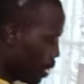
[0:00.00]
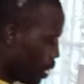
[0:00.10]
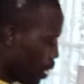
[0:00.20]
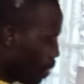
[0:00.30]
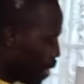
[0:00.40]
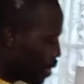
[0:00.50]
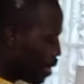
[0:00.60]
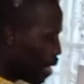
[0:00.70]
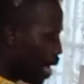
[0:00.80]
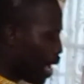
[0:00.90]
All right,
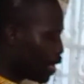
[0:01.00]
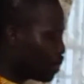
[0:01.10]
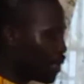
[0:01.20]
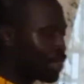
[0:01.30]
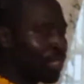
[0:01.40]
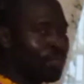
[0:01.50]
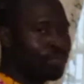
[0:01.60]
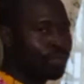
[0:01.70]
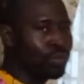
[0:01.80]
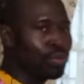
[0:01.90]
then I ask myself
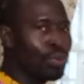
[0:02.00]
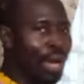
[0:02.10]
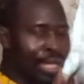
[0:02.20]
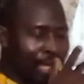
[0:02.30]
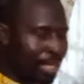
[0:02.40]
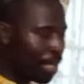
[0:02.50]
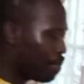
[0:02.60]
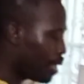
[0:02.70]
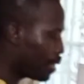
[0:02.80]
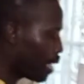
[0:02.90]
2 other
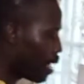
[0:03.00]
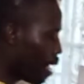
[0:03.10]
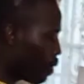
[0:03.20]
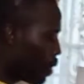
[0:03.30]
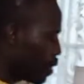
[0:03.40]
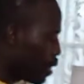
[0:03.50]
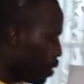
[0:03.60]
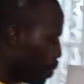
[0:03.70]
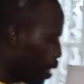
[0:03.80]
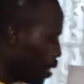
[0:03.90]
numbers that are going to
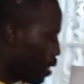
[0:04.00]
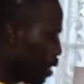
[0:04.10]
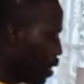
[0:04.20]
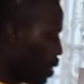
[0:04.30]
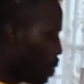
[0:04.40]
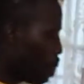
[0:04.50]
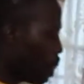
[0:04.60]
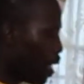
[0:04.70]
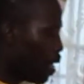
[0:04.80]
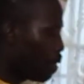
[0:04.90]
give me,
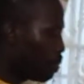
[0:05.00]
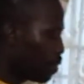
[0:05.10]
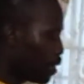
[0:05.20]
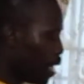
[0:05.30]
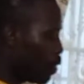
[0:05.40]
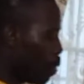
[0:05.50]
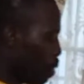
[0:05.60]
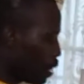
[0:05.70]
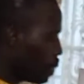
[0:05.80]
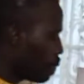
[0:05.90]
that will
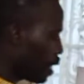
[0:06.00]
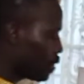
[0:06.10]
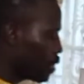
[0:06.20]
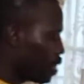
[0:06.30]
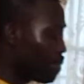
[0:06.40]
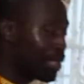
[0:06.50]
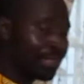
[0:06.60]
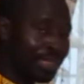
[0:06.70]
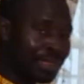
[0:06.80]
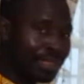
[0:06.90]
multiply to give me
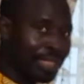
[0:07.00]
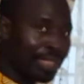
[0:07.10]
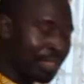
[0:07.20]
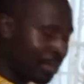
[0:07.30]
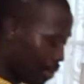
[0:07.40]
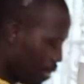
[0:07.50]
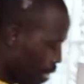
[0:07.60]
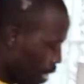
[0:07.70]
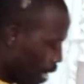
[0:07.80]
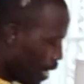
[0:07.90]
16.
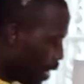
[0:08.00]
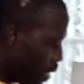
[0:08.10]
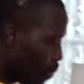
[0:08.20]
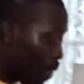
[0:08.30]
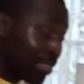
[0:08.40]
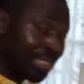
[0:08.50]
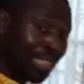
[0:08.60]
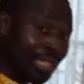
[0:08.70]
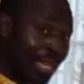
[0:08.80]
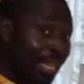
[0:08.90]
And once
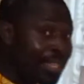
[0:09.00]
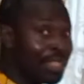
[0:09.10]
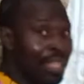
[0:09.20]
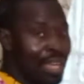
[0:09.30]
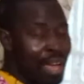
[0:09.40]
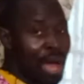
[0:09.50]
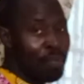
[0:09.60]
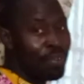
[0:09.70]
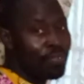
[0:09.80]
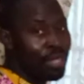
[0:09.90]
again, I
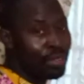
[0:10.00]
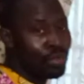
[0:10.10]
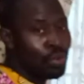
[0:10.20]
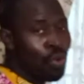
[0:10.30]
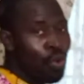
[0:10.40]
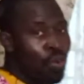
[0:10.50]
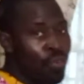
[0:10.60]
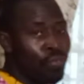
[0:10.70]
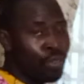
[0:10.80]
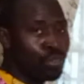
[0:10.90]
prefer to go
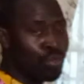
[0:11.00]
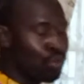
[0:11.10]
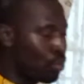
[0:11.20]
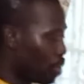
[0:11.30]
for 2.